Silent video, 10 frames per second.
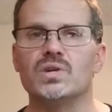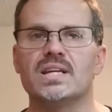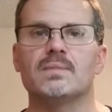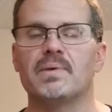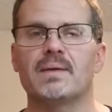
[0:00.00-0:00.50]

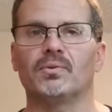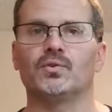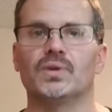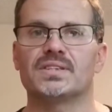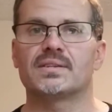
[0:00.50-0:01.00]
need to be able
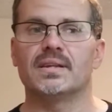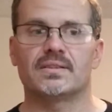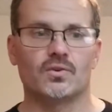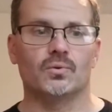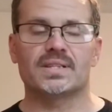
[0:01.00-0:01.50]

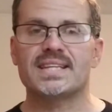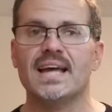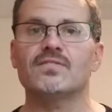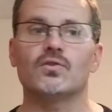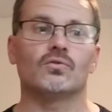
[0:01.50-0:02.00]
to
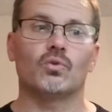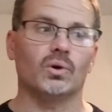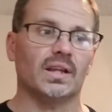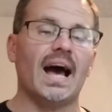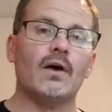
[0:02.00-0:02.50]
attend to
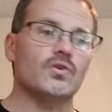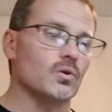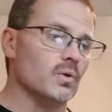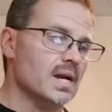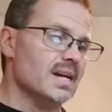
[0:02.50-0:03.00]
allow
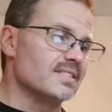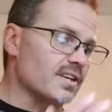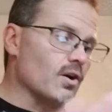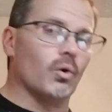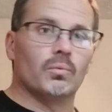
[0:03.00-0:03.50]
you to
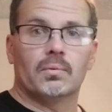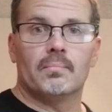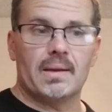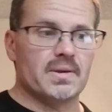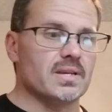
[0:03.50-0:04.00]
go.
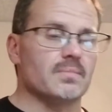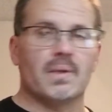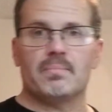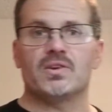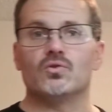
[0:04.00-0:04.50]

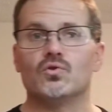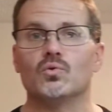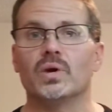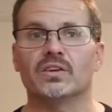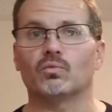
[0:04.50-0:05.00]
Maybe you
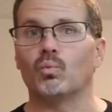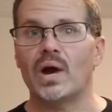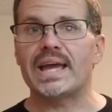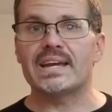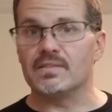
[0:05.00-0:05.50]
do his
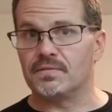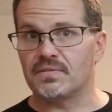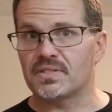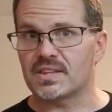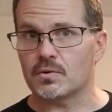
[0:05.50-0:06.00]

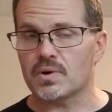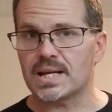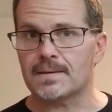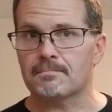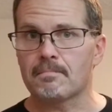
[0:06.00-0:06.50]
wave
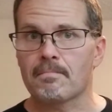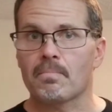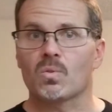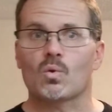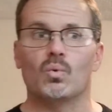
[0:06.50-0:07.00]
theory,
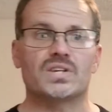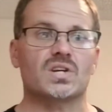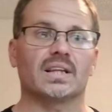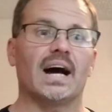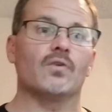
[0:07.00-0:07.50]
which
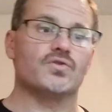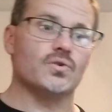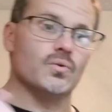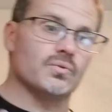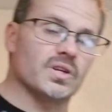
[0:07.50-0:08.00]
allows
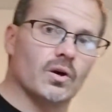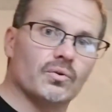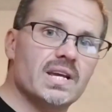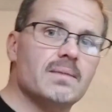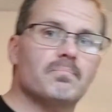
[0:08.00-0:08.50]
you to go
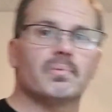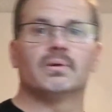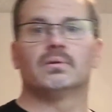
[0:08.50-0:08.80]
deep,